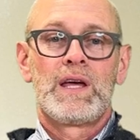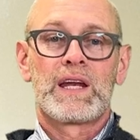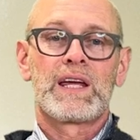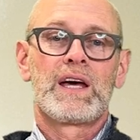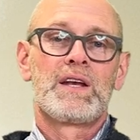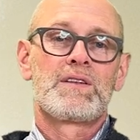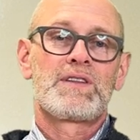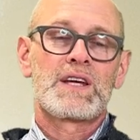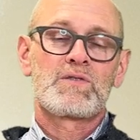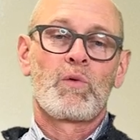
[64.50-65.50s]
And again,
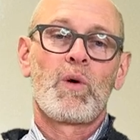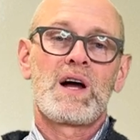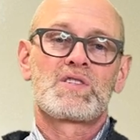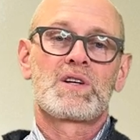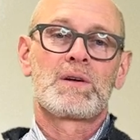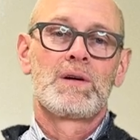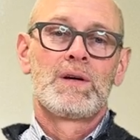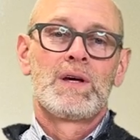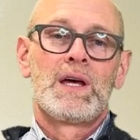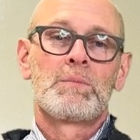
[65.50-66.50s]
thanks for watching
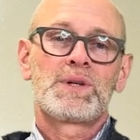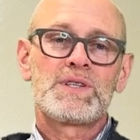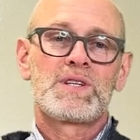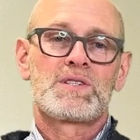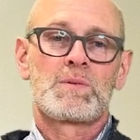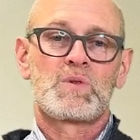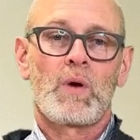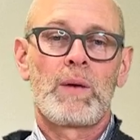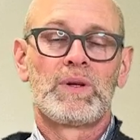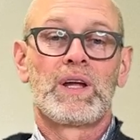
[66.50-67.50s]
and please hit
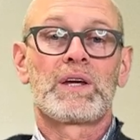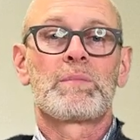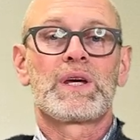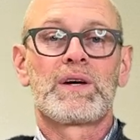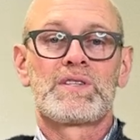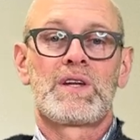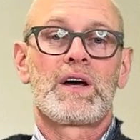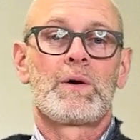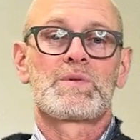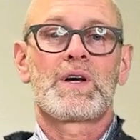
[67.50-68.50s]
subscribe and like because it
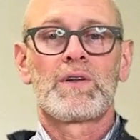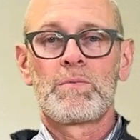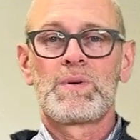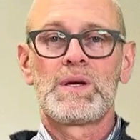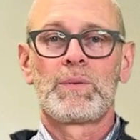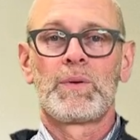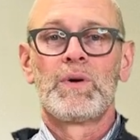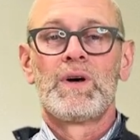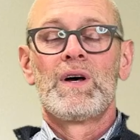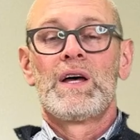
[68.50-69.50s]
helps other
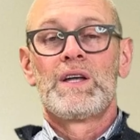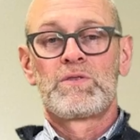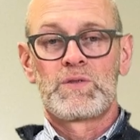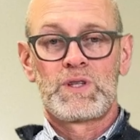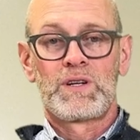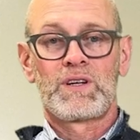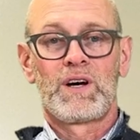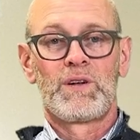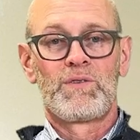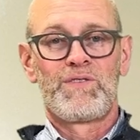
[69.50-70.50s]
people interested in
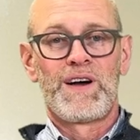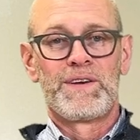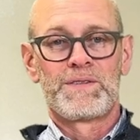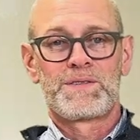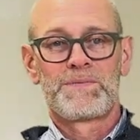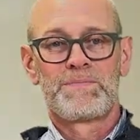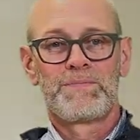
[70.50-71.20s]
color find us.